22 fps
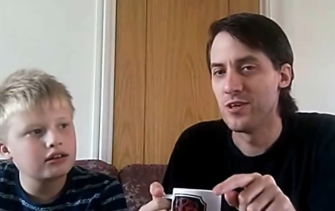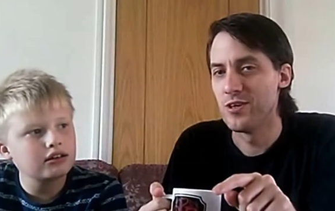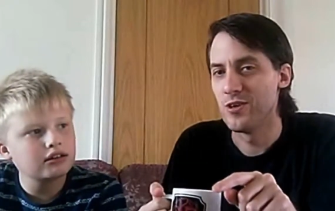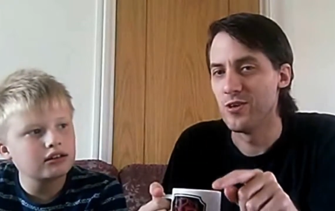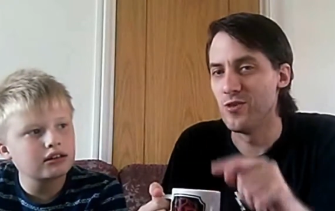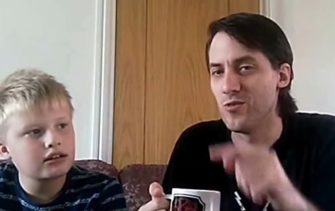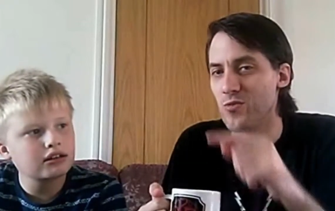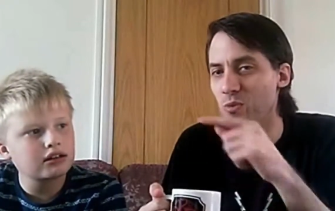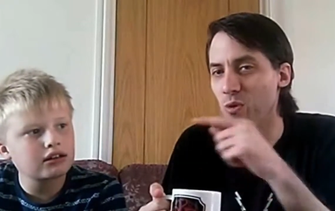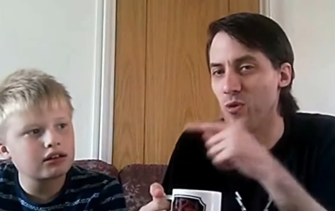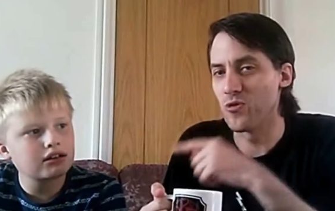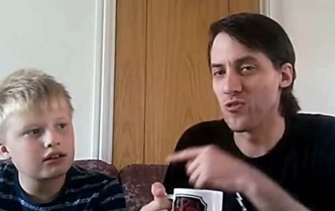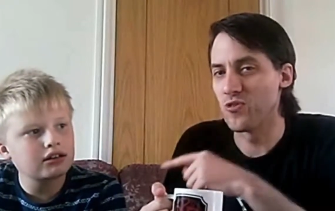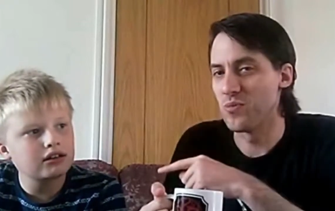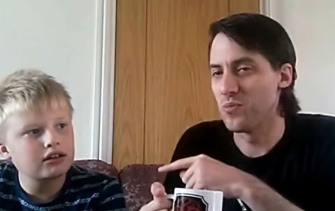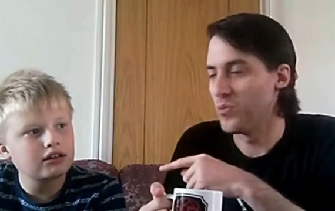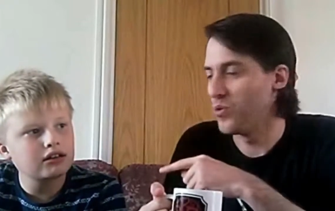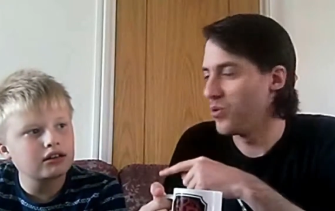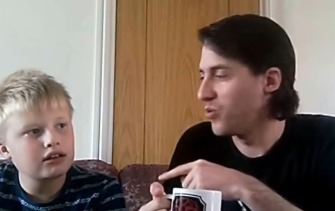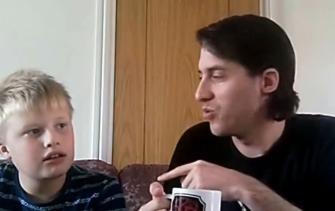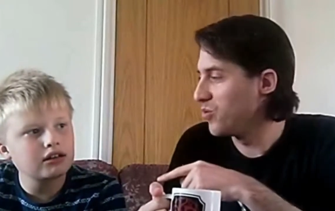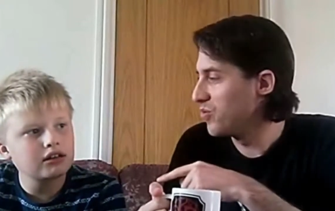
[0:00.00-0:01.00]
Speaker 1: you've watched
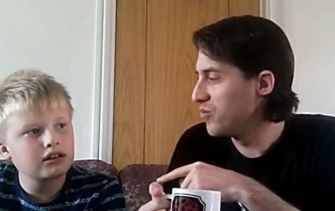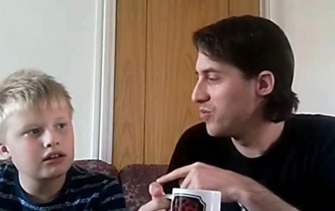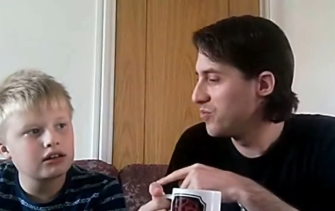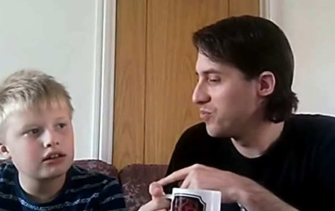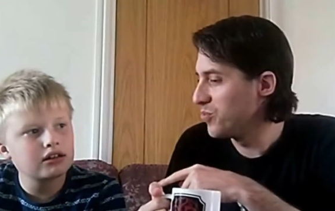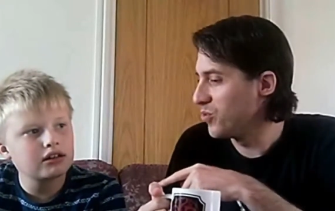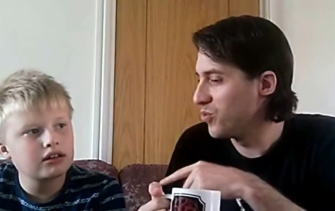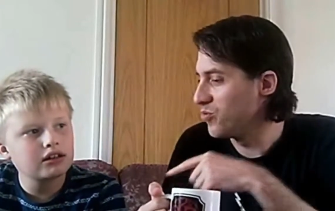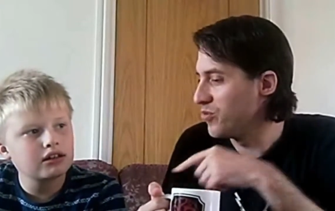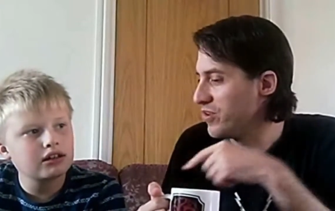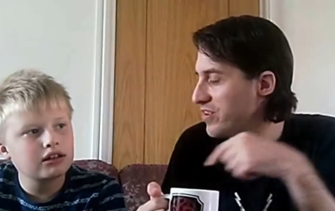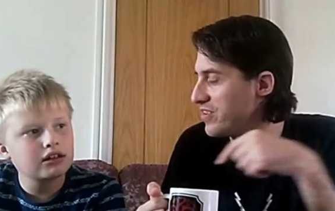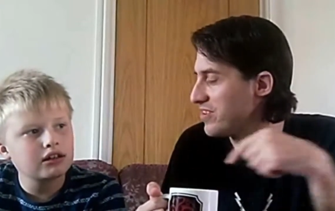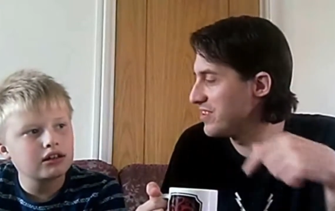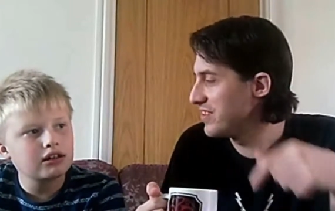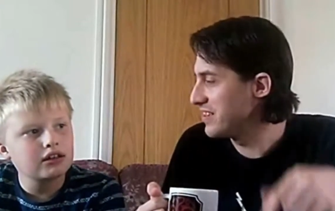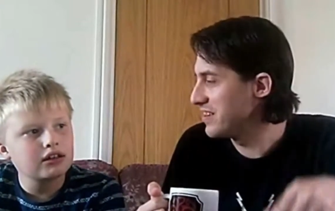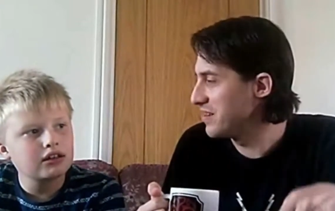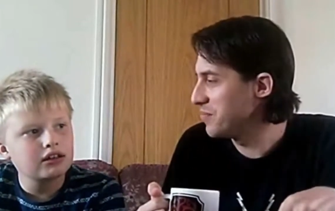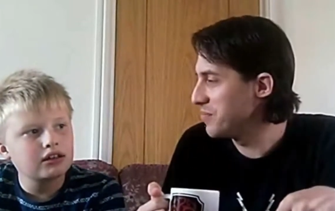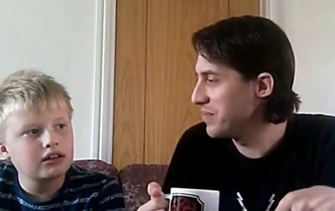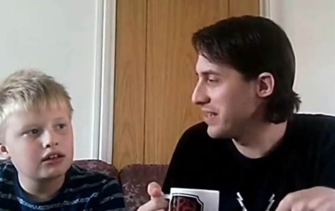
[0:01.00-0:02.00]
them all more
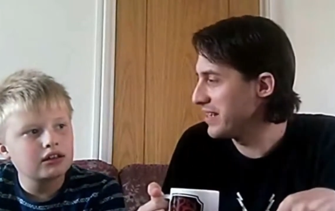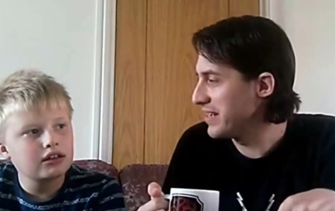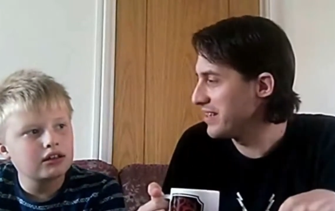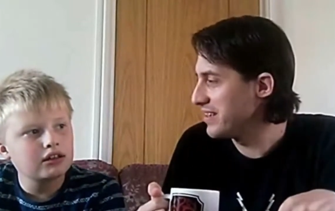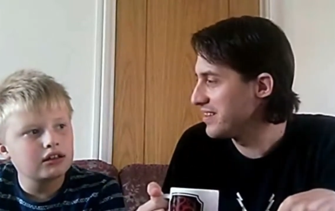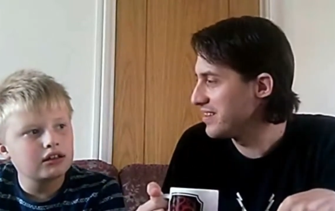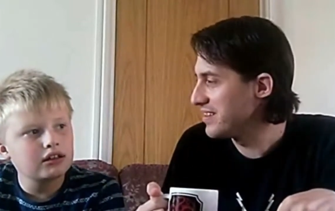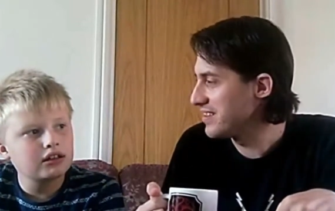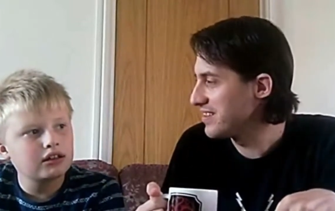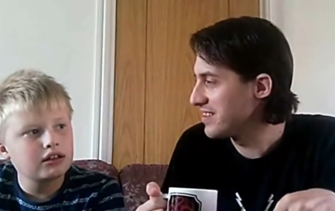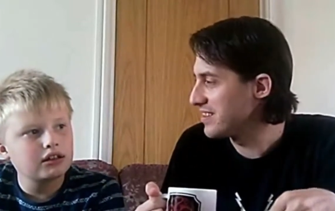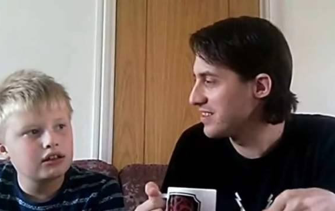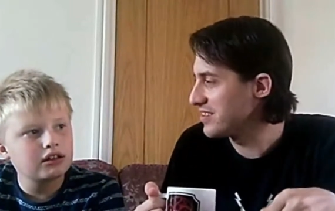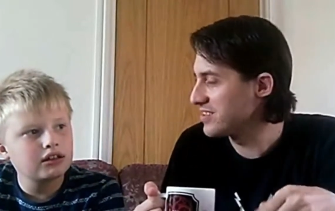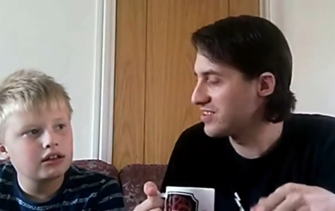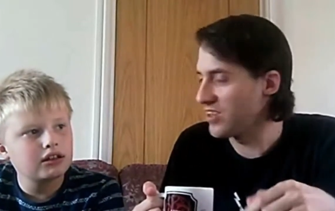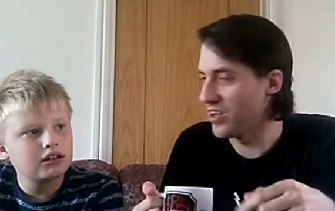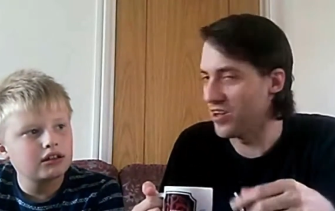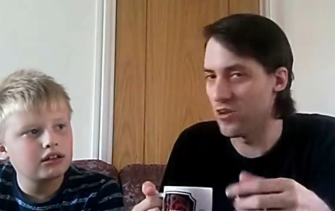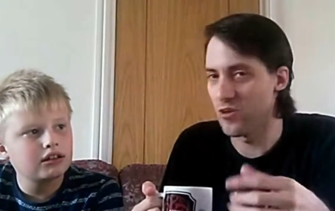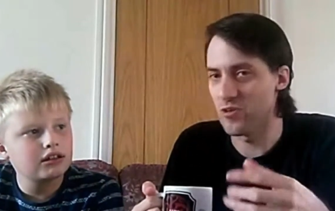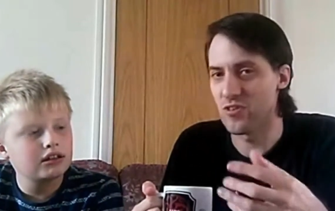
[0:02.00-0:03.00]
recently than me,
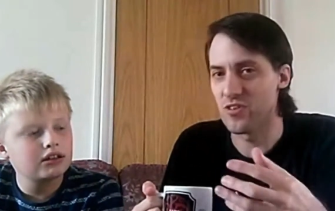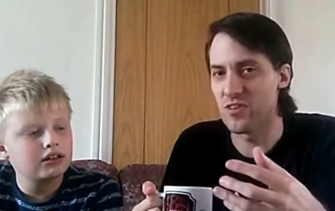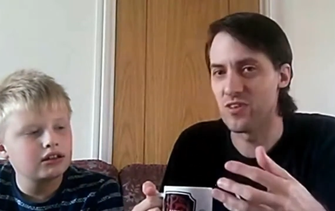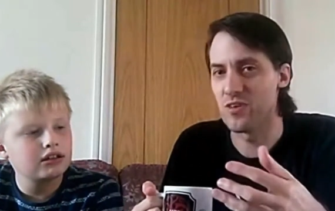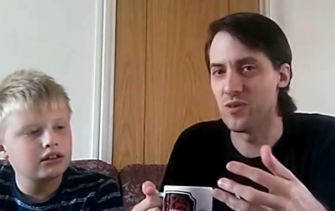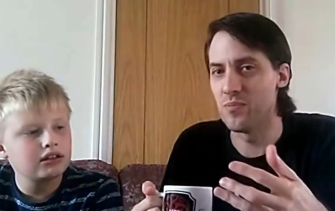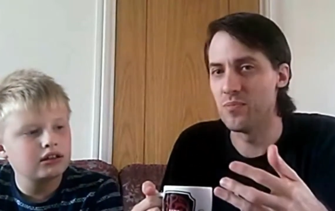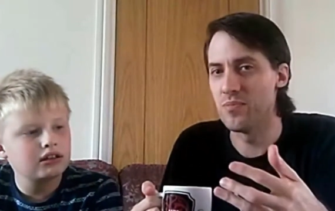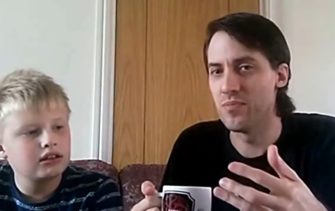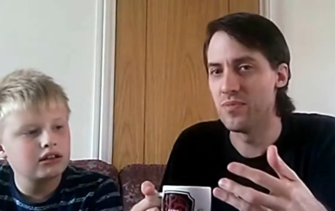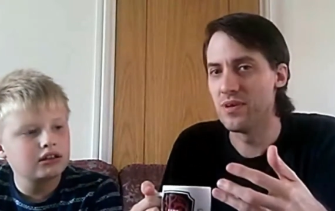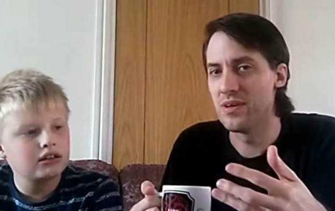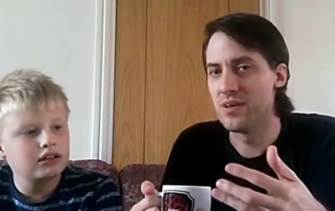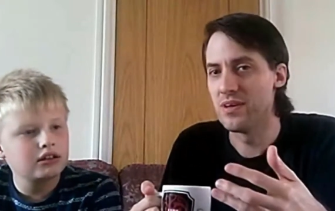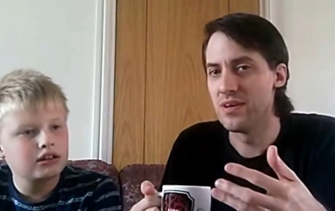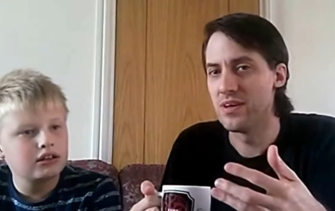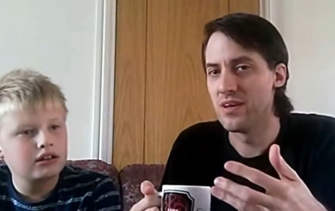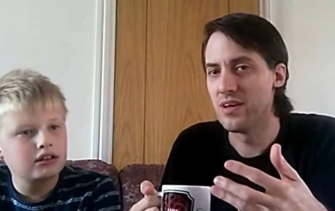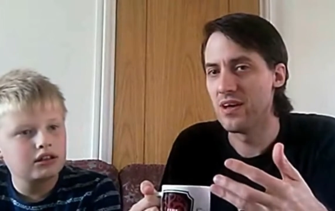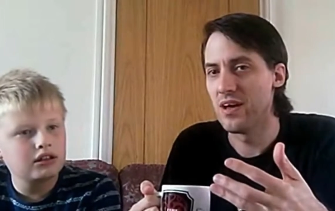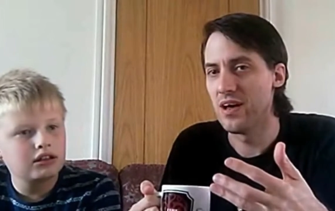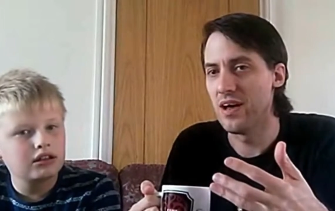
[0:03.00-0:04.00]
because a lot of them,
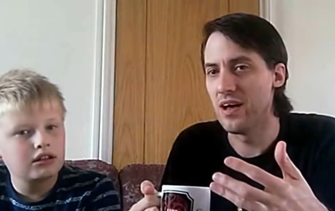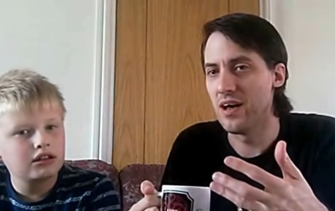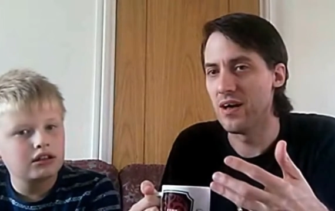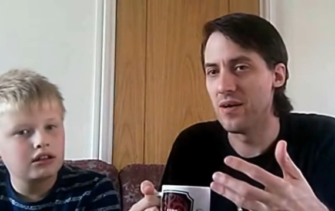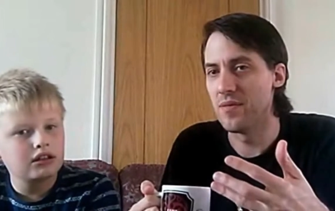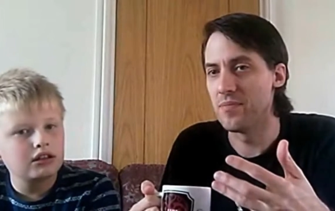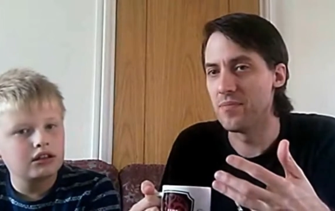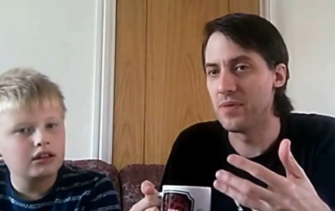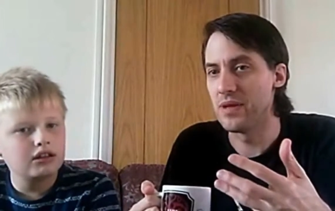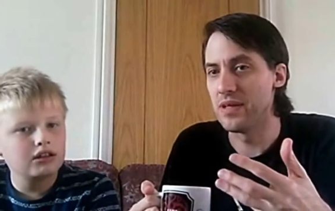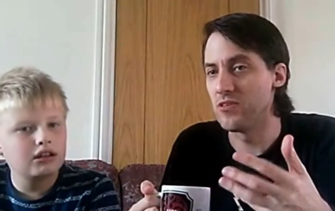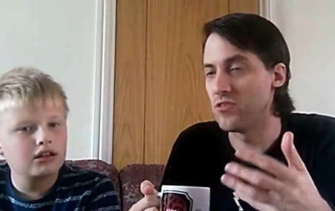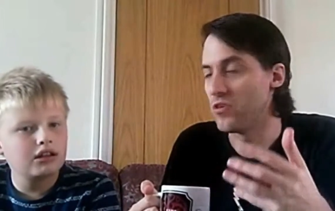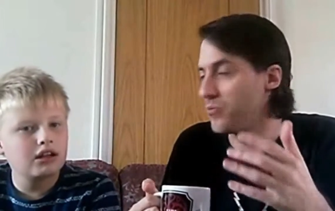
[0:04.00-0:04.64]
in